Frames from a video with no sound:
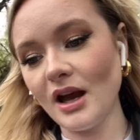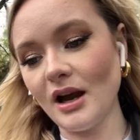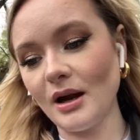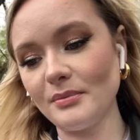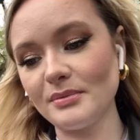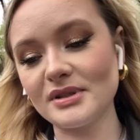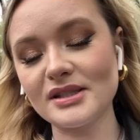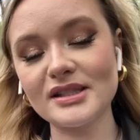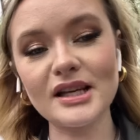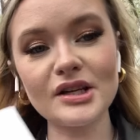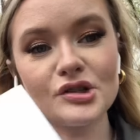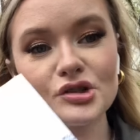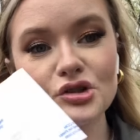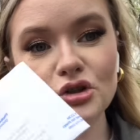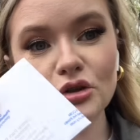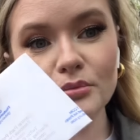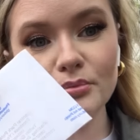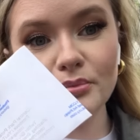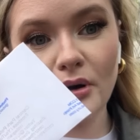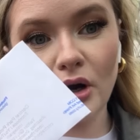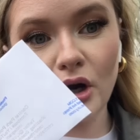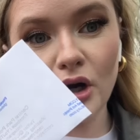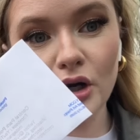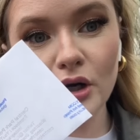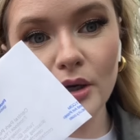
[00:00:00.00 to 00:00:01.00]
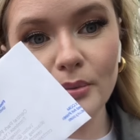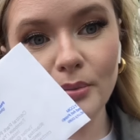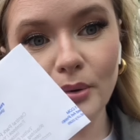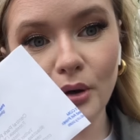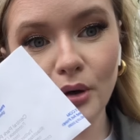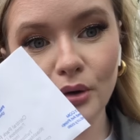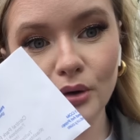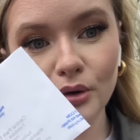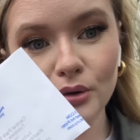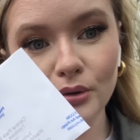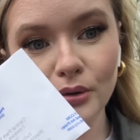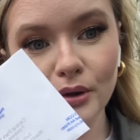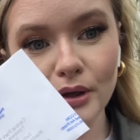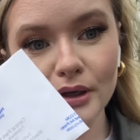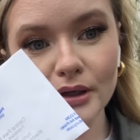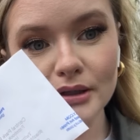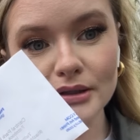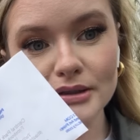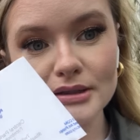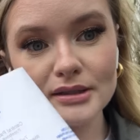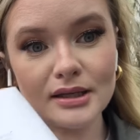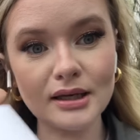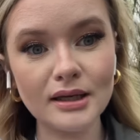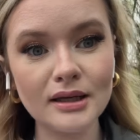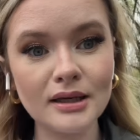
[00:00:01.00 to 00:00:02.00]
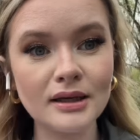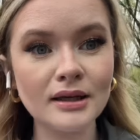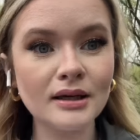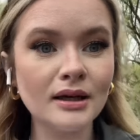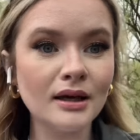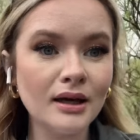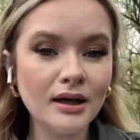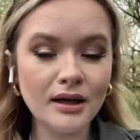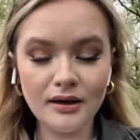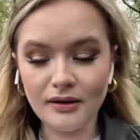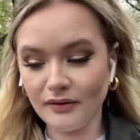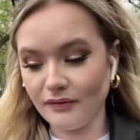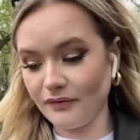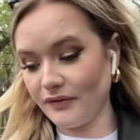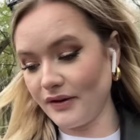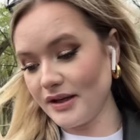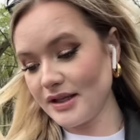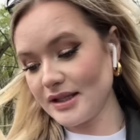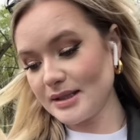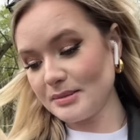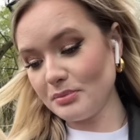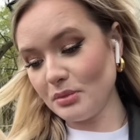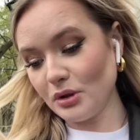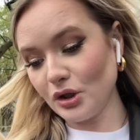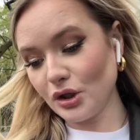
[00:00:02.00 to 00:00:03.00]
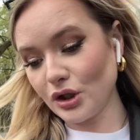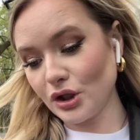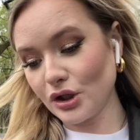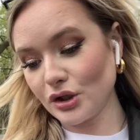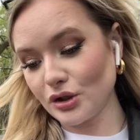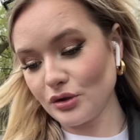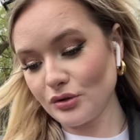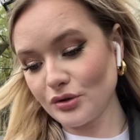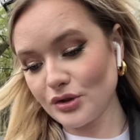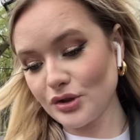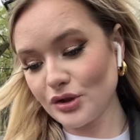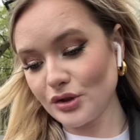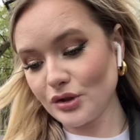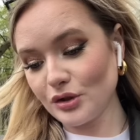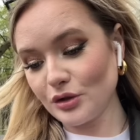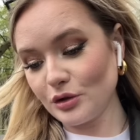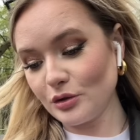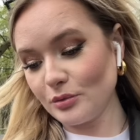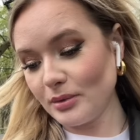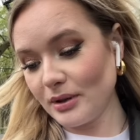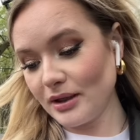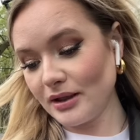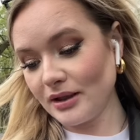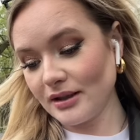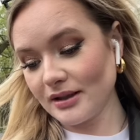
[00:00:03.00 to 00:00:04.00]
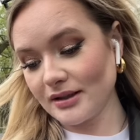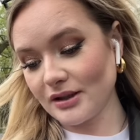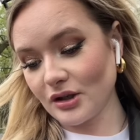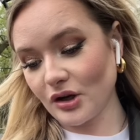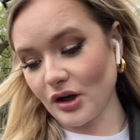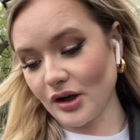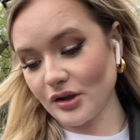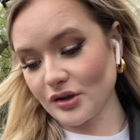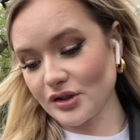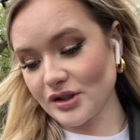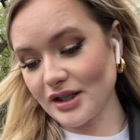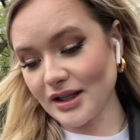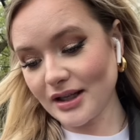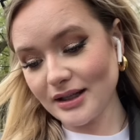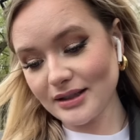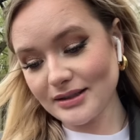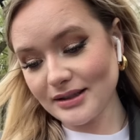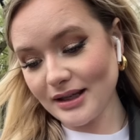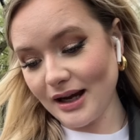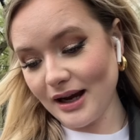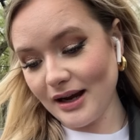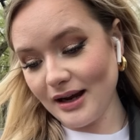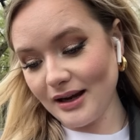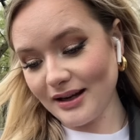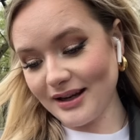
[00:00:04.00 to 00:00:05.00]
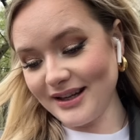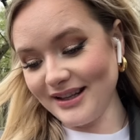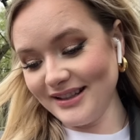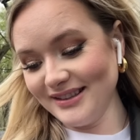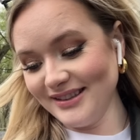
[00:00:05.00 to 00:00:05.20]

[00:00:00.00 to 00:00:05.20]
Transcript: Central Park Polaroids. Facebook, YouTube, they're on TikTok.